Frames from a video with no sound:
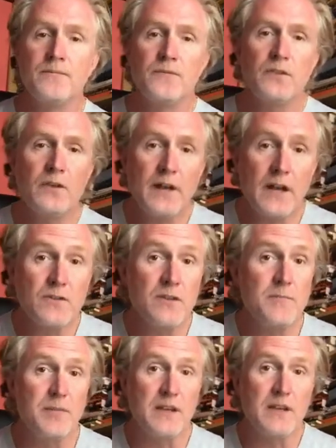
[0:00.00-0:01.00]
you can
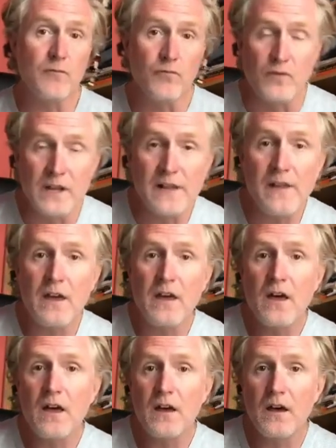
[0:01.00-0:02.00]
actually be really
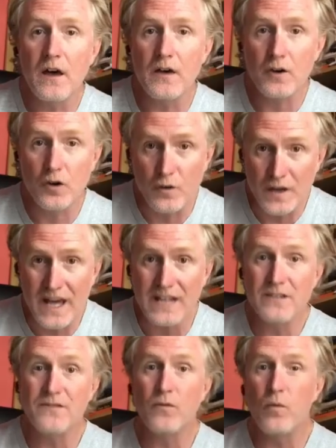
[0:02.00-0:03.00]

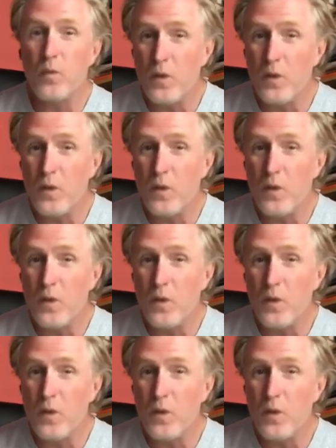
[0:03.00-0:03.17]
creative